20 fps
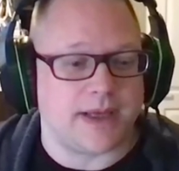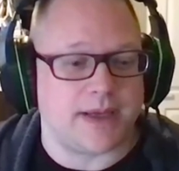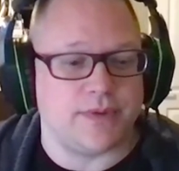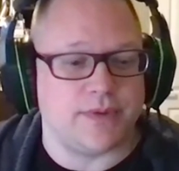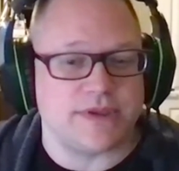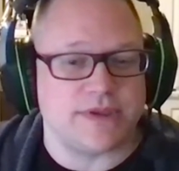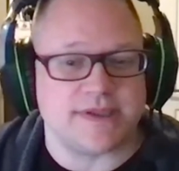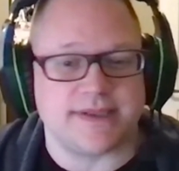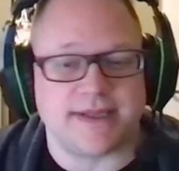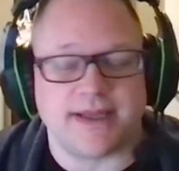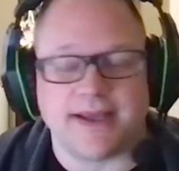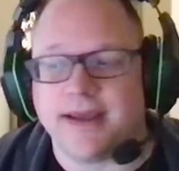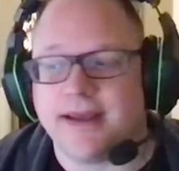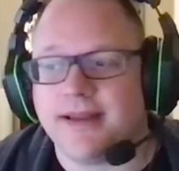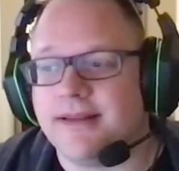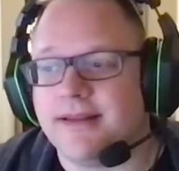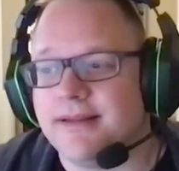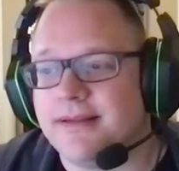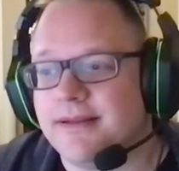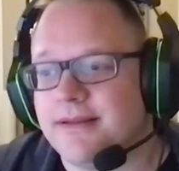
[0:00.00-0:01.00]
would just
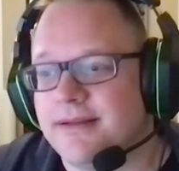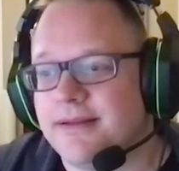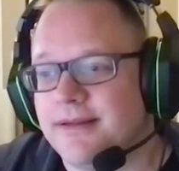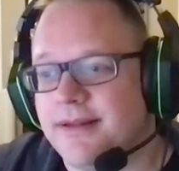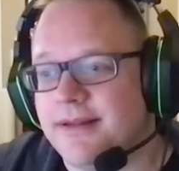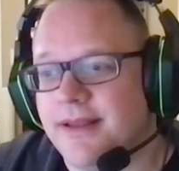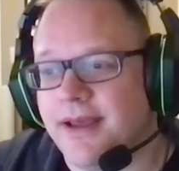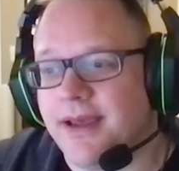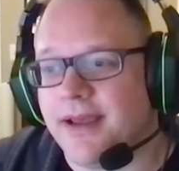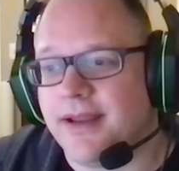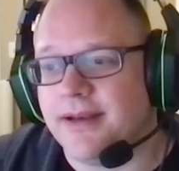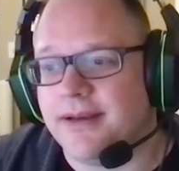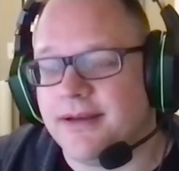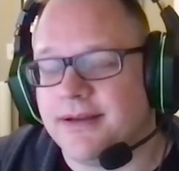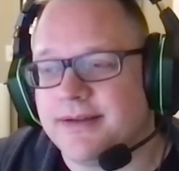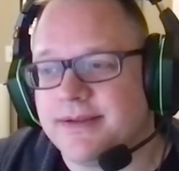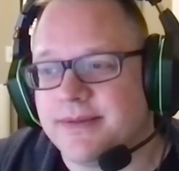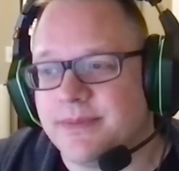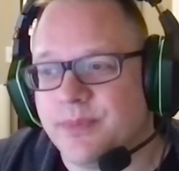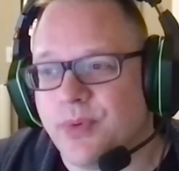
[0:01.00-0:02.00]
add that
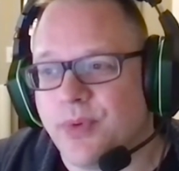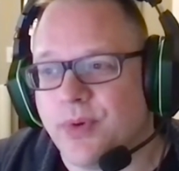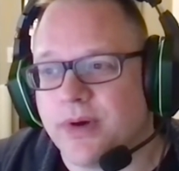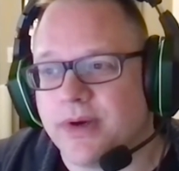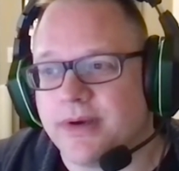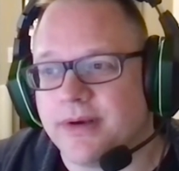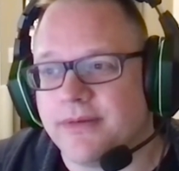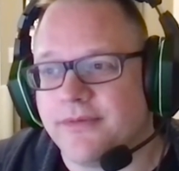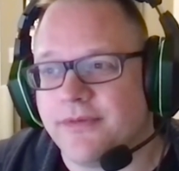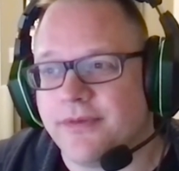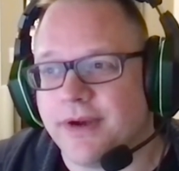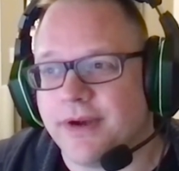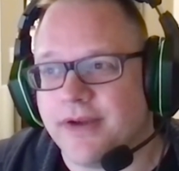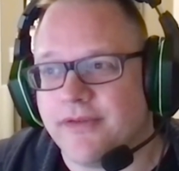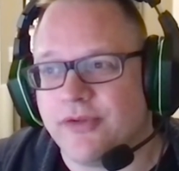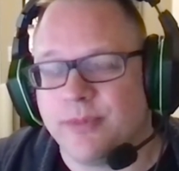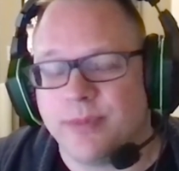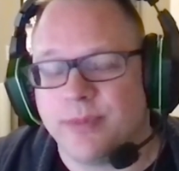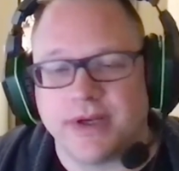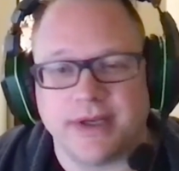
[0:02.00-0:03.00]
it's important for
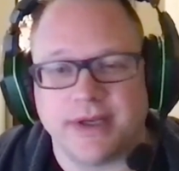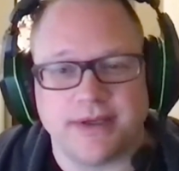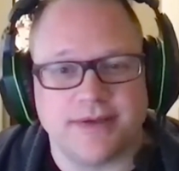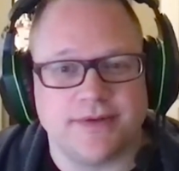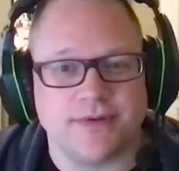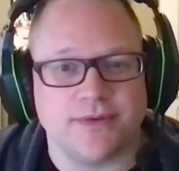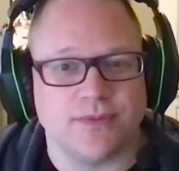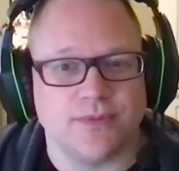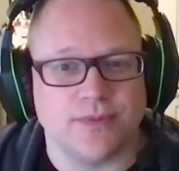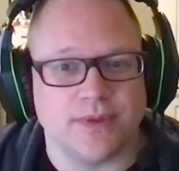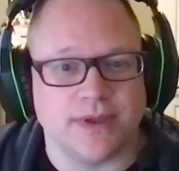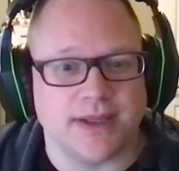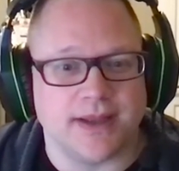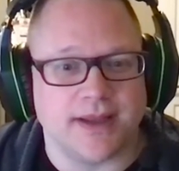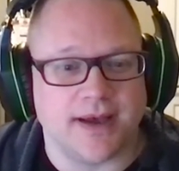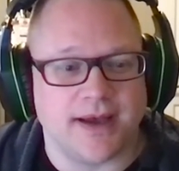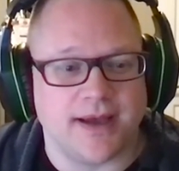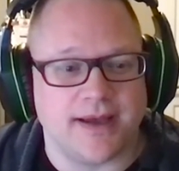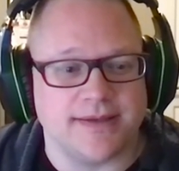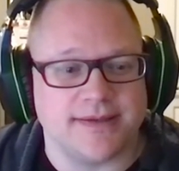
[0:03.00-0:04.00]
everybody to
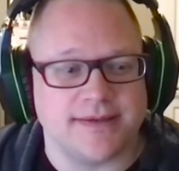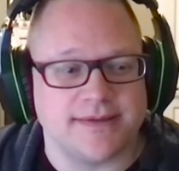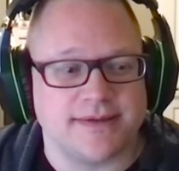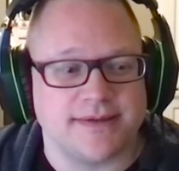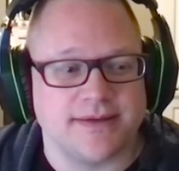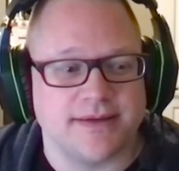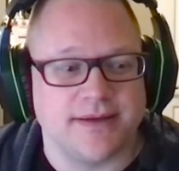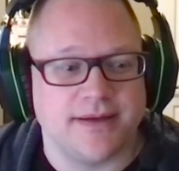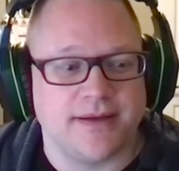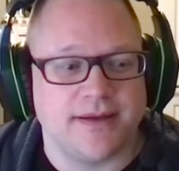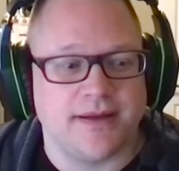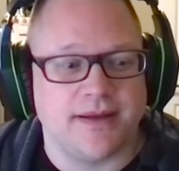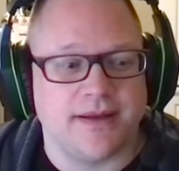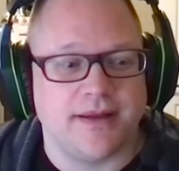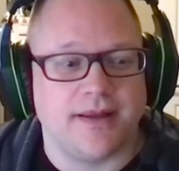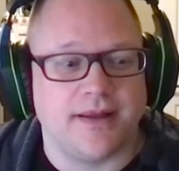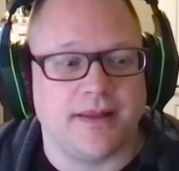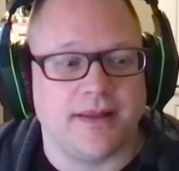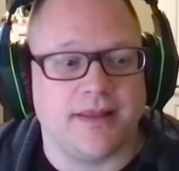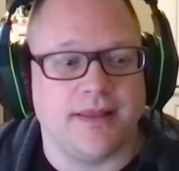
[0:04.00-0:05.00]
realize
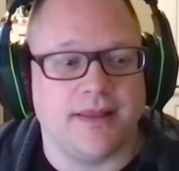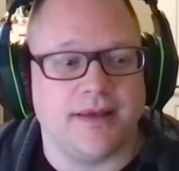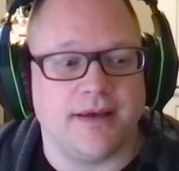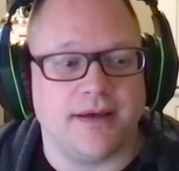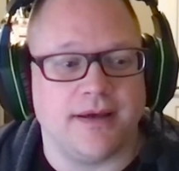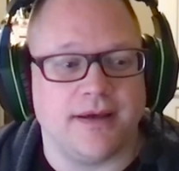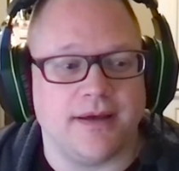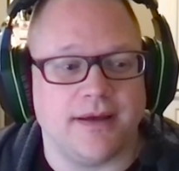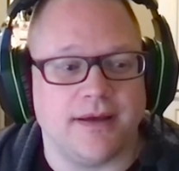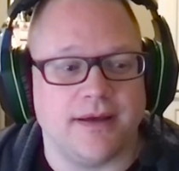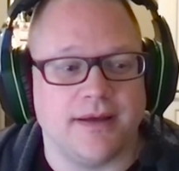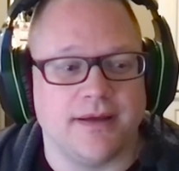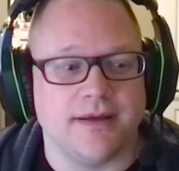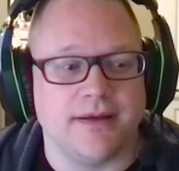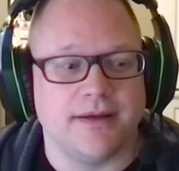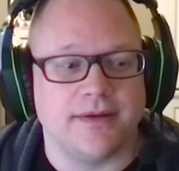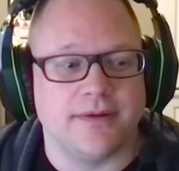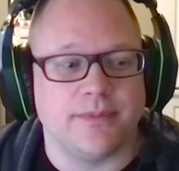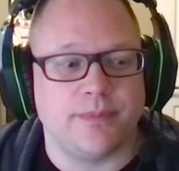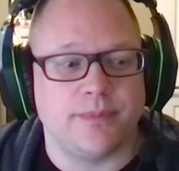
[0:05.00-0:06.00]
the
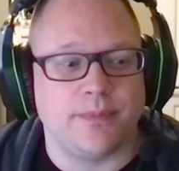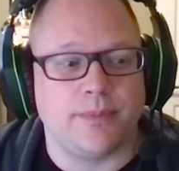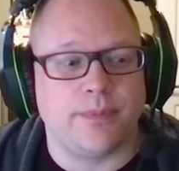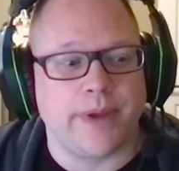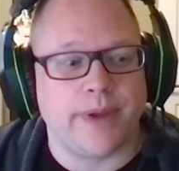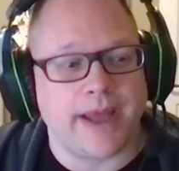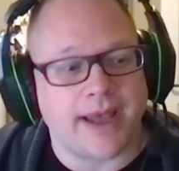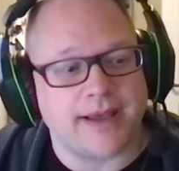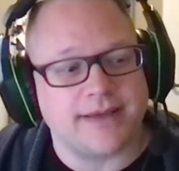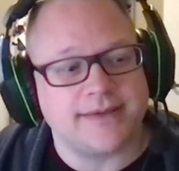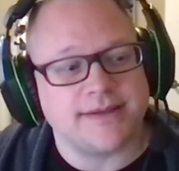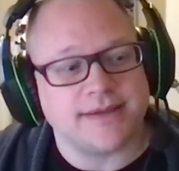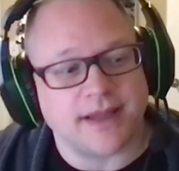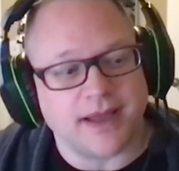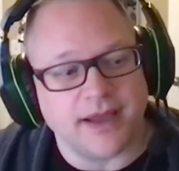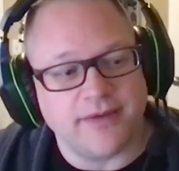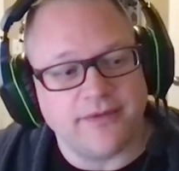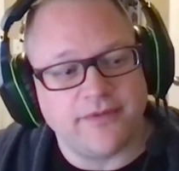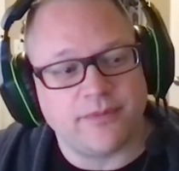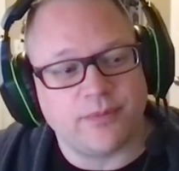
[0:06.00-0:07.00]
past
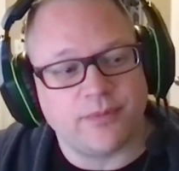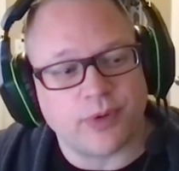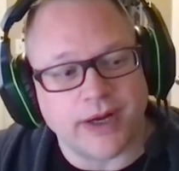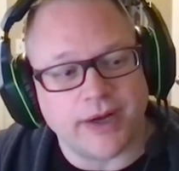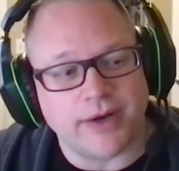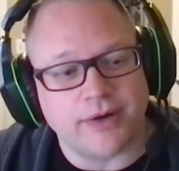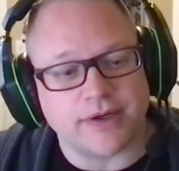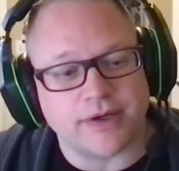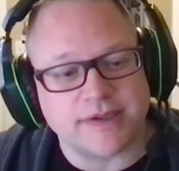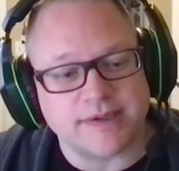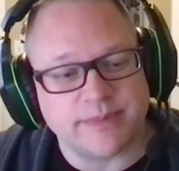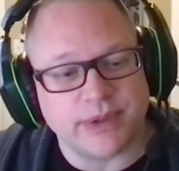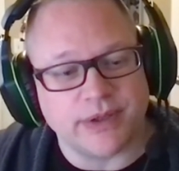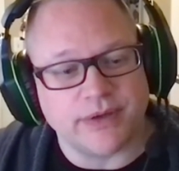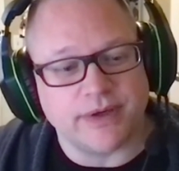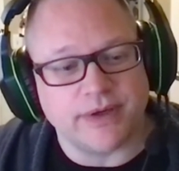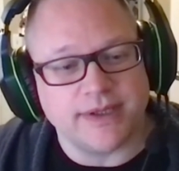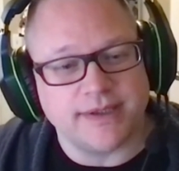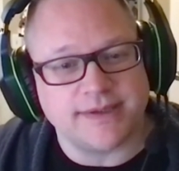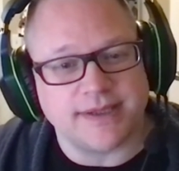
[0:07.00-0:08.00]
life prior
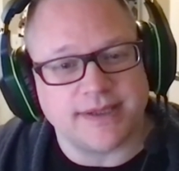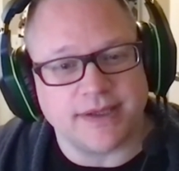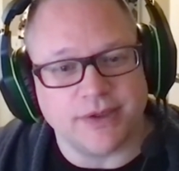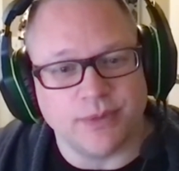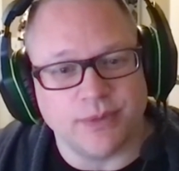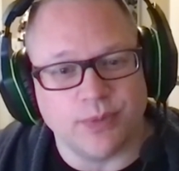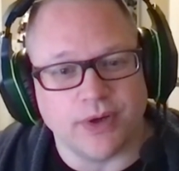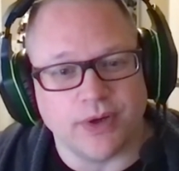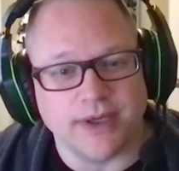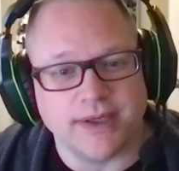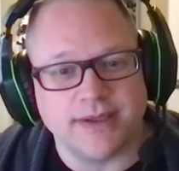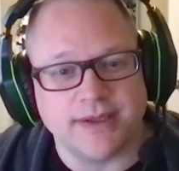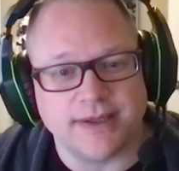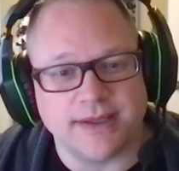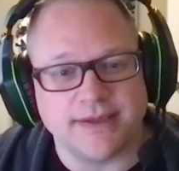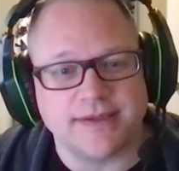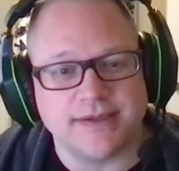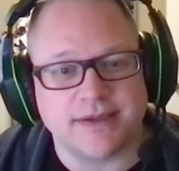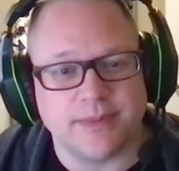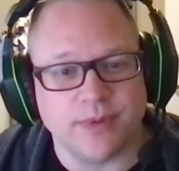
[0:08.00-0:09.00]
experience that you bring to
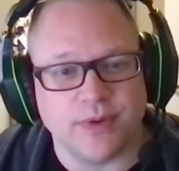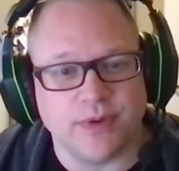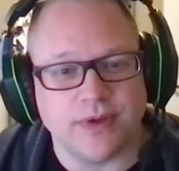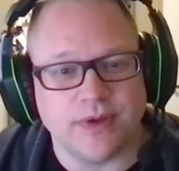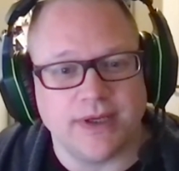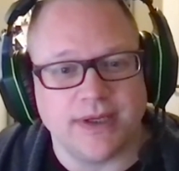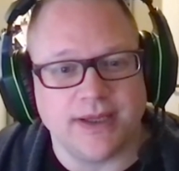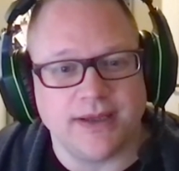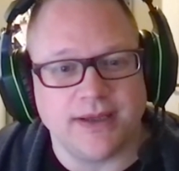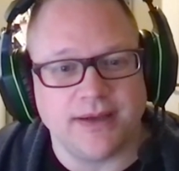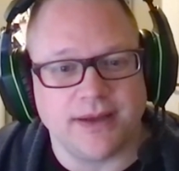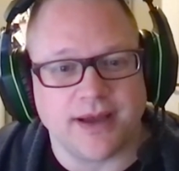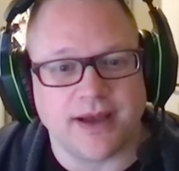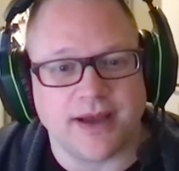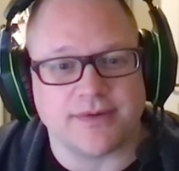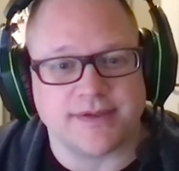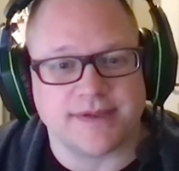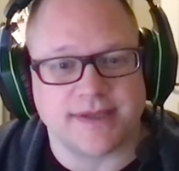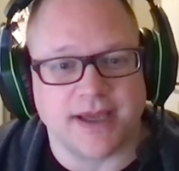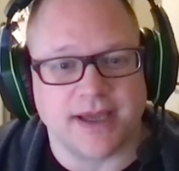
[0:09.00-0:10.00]
this community
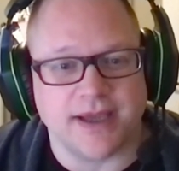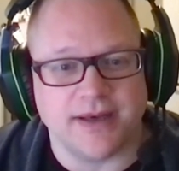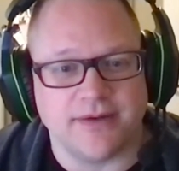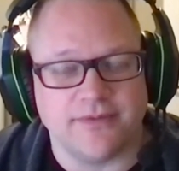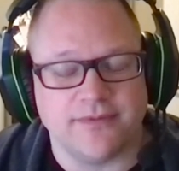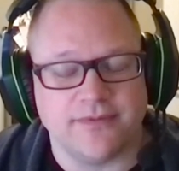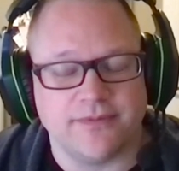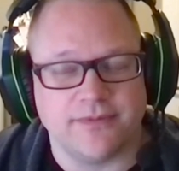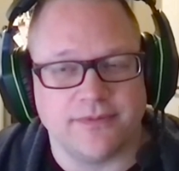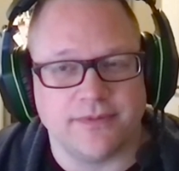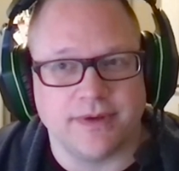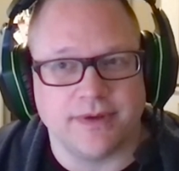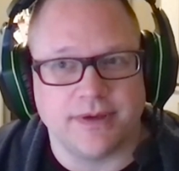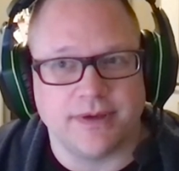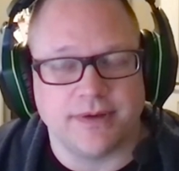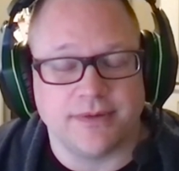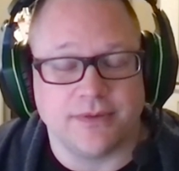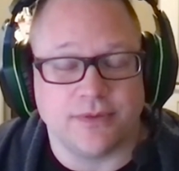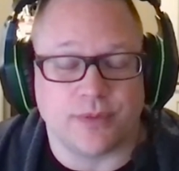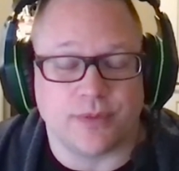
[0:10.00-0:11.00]
outside of
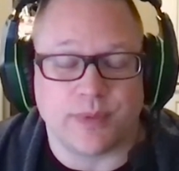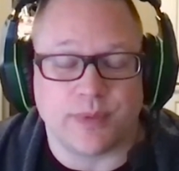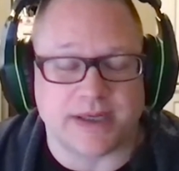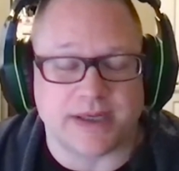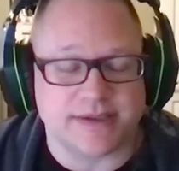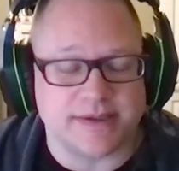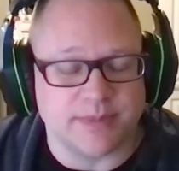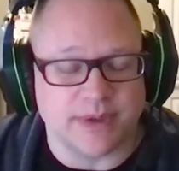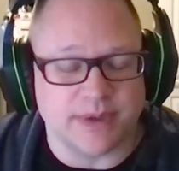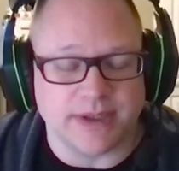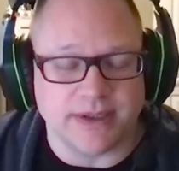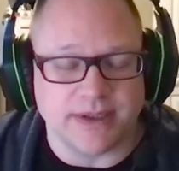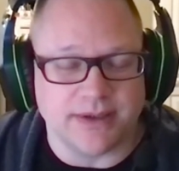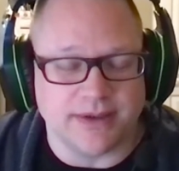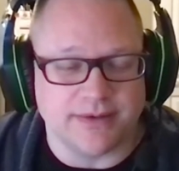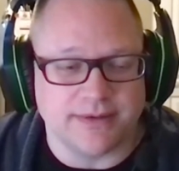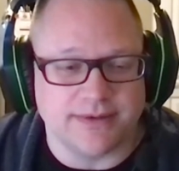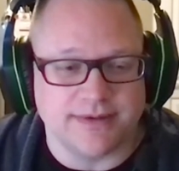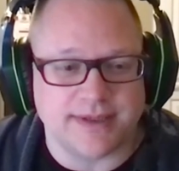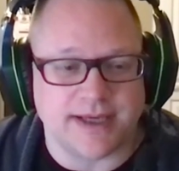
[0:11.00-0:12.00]
or possibly
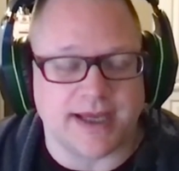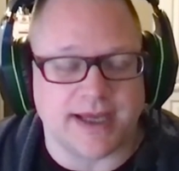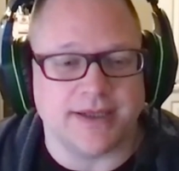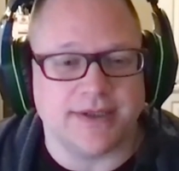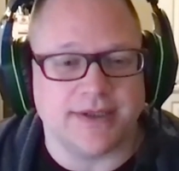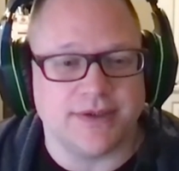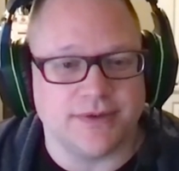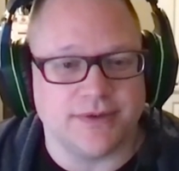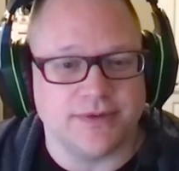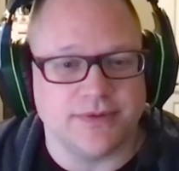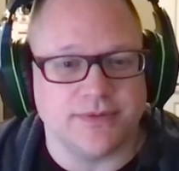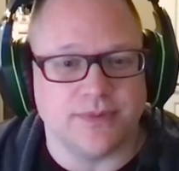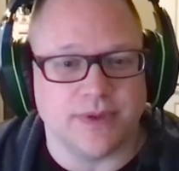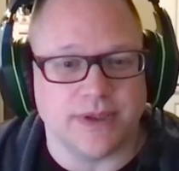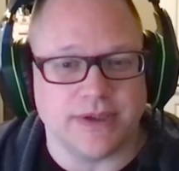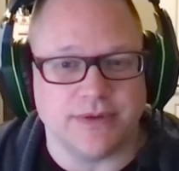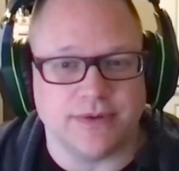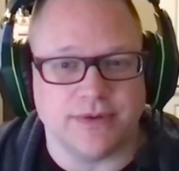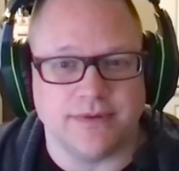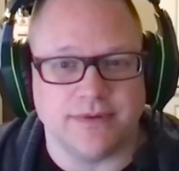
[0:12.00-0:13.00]
tied to what
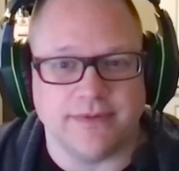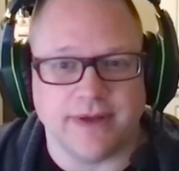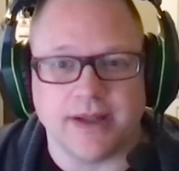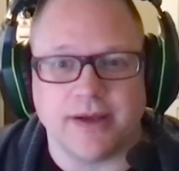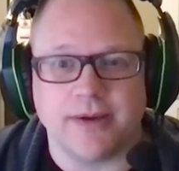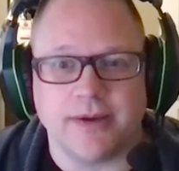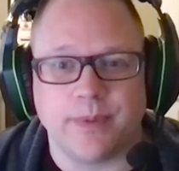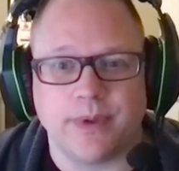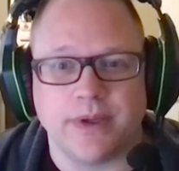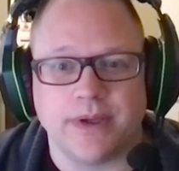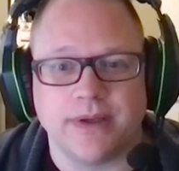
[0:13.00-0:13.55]
you develop